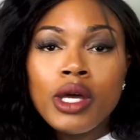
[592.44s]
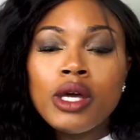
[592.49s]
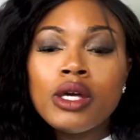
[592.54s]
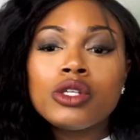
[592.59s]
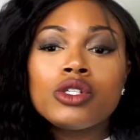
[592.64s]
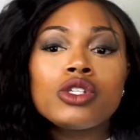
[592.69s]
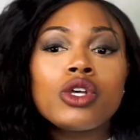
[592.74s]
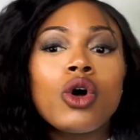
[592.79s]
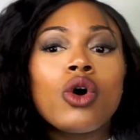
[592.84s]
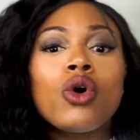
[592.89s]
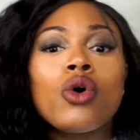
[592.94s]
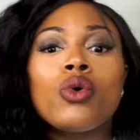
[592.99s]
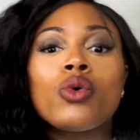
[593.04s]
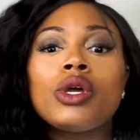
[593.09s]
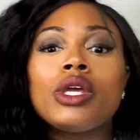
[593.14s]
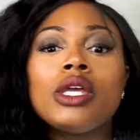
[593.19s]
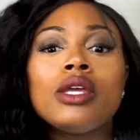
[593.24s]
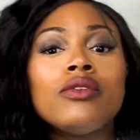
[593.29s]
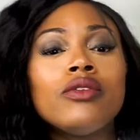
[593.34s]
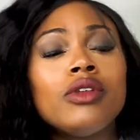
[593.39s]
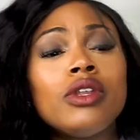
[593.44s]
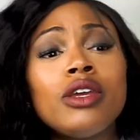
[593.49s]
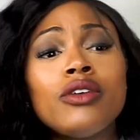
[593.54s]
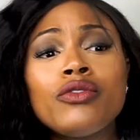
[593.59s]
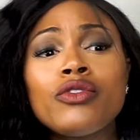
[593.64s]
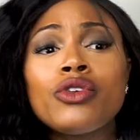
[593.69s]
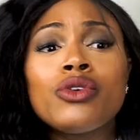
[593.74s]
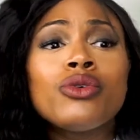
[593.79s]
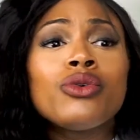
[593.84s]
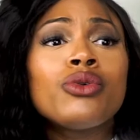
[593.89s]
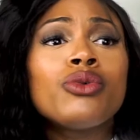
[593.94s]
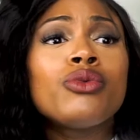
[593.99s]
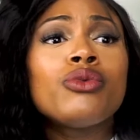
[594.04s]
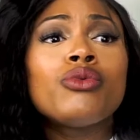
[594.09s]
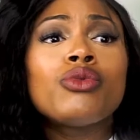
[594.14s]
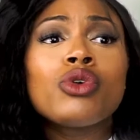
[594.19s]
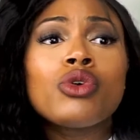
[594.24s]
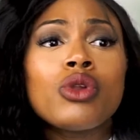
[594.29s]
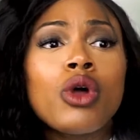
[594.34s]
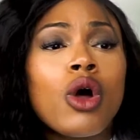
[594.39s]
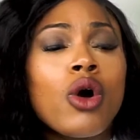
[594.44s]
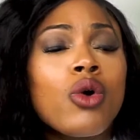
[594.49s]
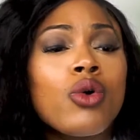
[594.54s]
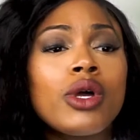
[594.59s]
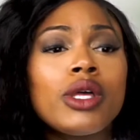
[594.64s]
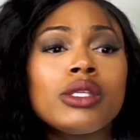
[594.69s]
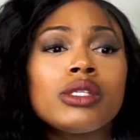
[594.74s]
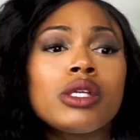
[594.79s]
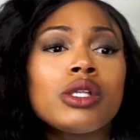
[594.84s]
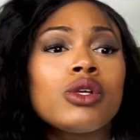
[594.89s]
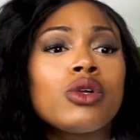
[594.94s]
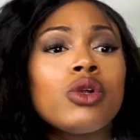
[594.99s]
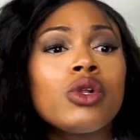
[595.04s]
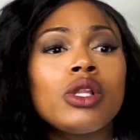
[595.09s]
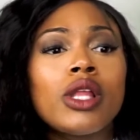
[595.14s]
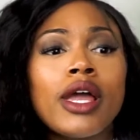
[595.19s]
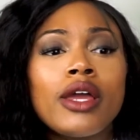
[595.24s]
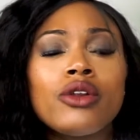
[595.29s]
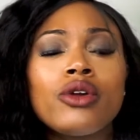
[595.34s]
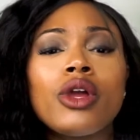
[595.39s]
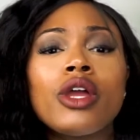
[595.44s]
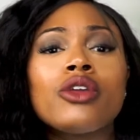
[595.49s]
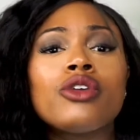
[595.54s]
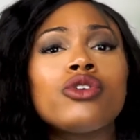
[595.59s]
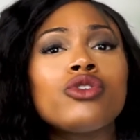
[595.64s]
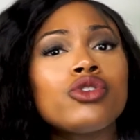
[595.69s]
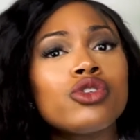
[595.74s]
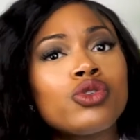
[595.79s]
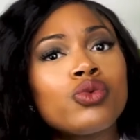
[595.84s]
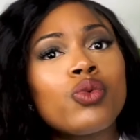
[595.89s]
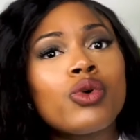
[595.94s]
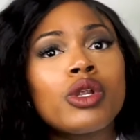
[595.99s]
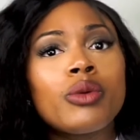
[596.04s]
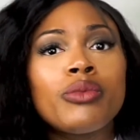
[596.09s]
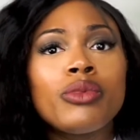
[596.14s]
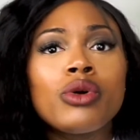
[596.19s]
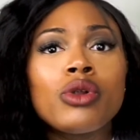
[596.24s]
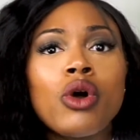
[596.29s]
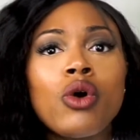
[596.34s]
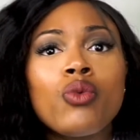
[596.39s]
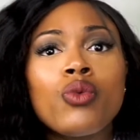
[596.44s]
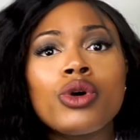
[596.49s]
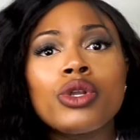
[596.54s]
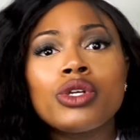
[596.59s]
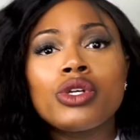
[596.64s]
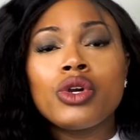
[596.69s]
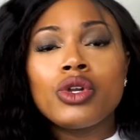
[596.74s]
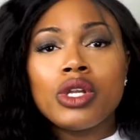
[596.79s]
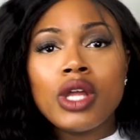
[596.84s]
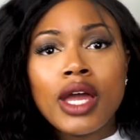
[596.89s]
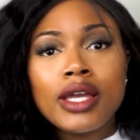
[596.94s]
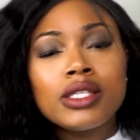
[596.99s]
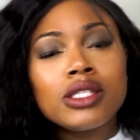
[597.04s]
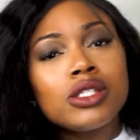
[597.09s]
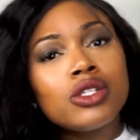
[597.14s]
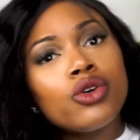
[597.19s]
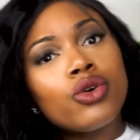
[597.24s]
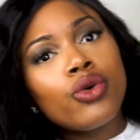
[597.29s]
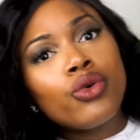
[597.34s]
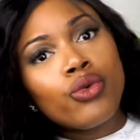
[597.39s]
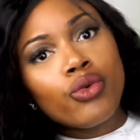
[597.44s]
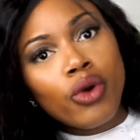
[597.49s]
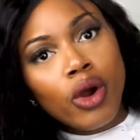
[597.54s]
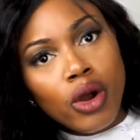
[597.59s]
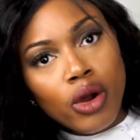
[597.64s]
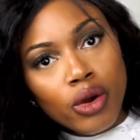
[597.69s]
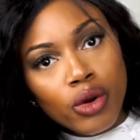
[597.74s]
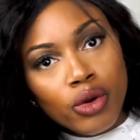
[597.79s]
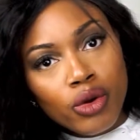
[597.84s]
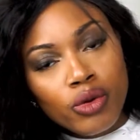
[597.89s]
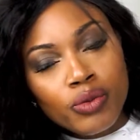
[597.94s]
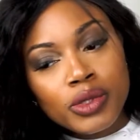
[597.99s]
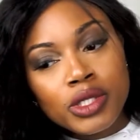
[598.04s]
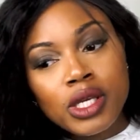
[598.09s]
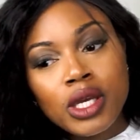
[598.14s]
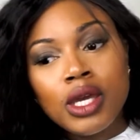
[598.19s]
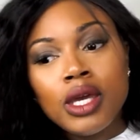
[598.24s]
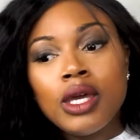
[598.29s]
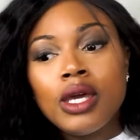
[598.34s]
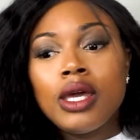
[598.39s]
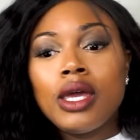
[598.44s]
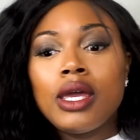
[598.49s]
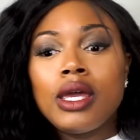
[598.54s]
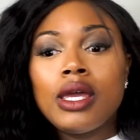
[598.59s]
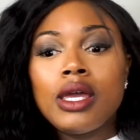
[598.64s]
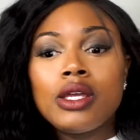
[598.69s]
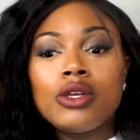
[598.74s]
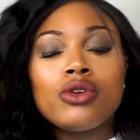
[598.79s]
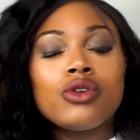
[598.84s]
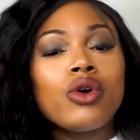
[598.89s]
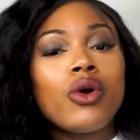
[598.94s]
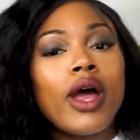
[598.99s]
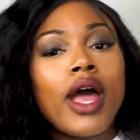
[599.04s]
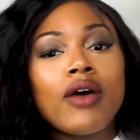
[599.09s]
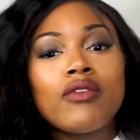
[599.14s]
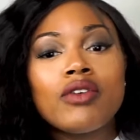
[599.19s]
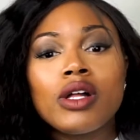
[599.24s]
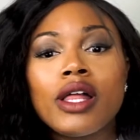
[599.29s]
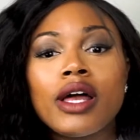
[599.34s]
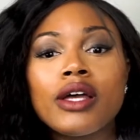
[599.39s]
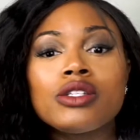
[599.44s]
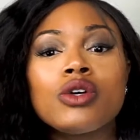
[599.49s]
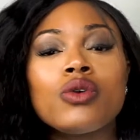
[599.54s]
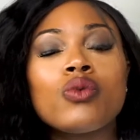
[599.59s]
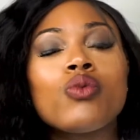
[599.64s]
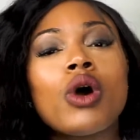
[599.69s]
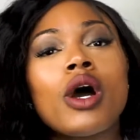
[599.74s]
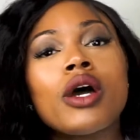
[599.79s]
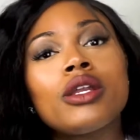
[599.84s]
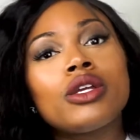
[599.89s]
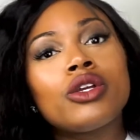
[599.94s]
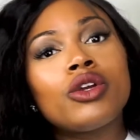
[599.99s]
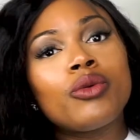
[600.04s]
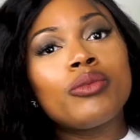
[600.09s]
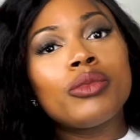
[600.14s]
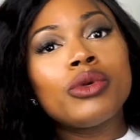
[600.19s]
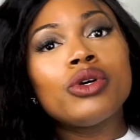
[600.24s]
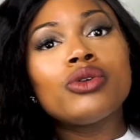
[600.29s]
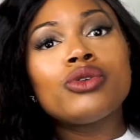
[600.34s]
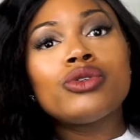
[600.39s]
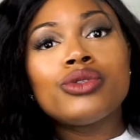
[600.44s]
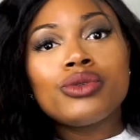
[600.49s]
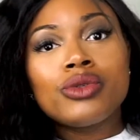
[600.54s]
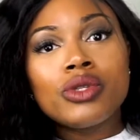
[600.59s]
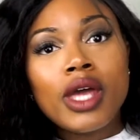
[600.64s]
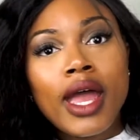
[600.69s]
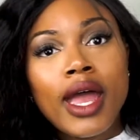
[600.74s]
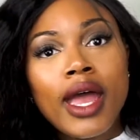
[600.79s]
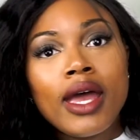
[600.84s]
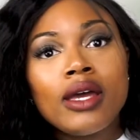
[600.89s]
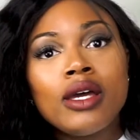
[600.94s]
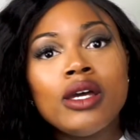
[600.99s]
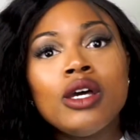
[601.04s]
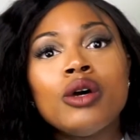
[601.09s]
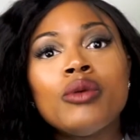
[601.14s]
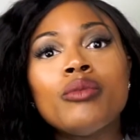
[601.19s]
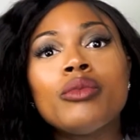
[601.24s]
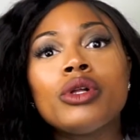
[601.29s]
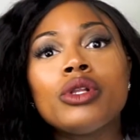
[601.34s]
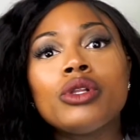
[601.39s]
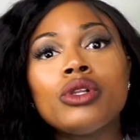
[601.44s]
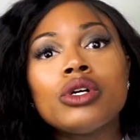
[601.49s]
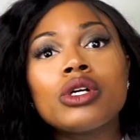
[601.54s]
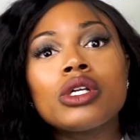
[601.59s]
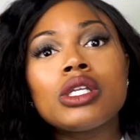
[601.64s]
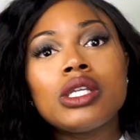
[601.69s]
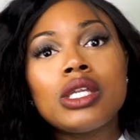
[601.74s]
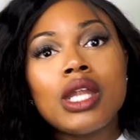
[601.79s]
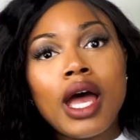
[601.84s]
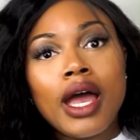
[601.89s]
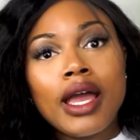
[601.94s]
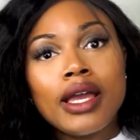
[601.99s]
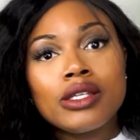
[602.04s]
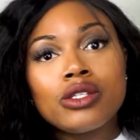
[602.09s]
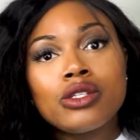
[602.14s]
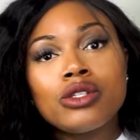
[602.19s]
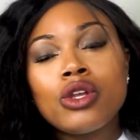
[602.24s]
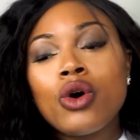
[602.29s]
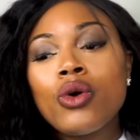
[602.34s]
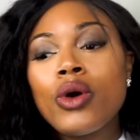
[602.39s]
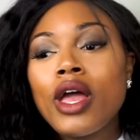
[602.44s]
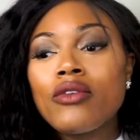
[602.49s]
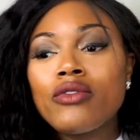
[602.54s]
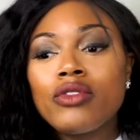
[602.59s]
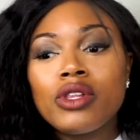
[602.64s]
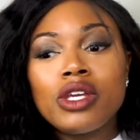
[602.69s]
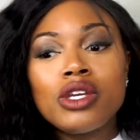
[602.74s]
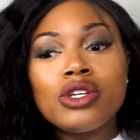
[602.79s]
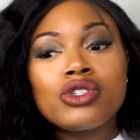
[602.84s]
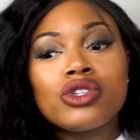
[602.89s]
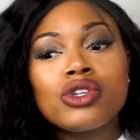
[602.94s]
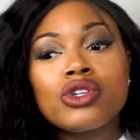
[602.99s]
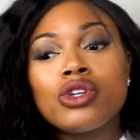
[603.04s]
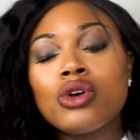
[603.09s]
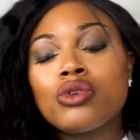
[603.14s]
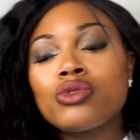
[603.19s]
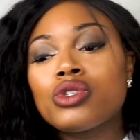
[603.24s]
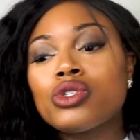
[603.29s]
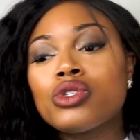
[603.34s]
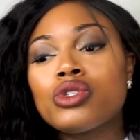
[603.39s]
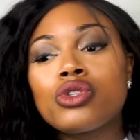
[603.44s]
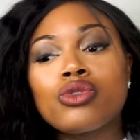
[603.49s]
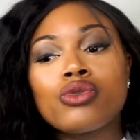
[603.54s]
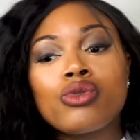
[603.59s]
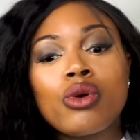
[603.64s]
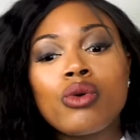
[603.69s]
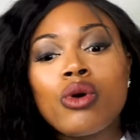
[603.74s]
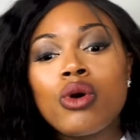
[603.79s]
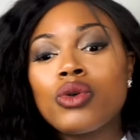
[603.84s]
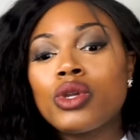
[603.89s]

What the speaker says: So even if you know, it's a little later and you just want to put on one of your nice silk robes and, you know, have a glass of wine in your meal, do that. But look nice, no athleisure. Don't just throw on